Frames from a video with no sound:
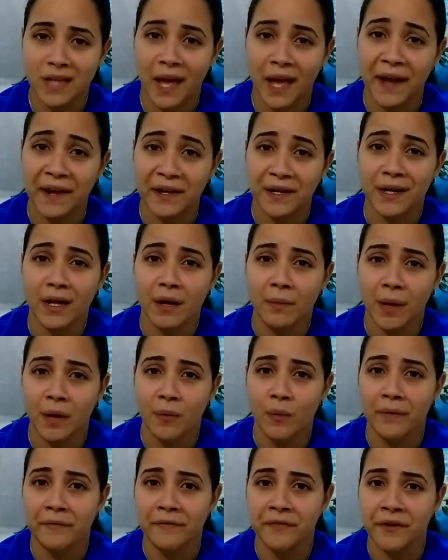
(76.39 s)
I ended up
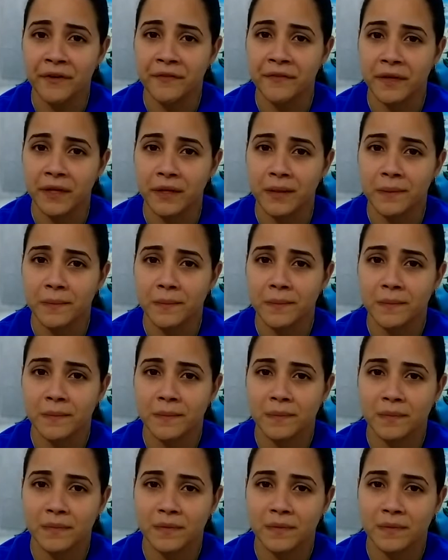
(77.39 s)
at 150.
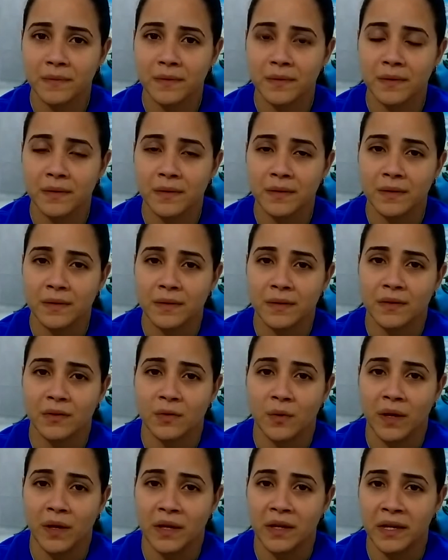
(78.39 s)

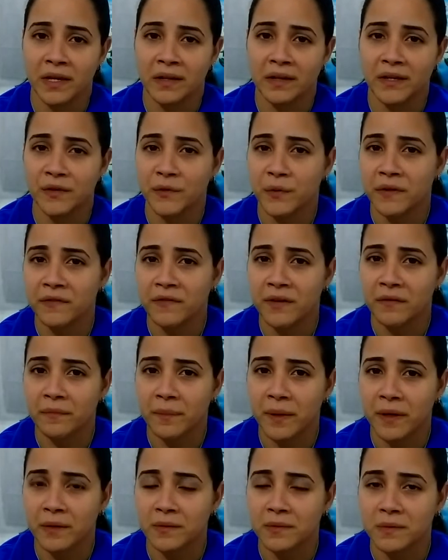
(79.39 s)
So I gained like
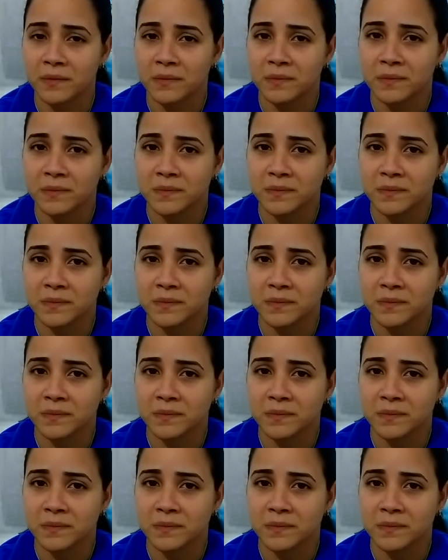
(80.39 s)
25 pounds.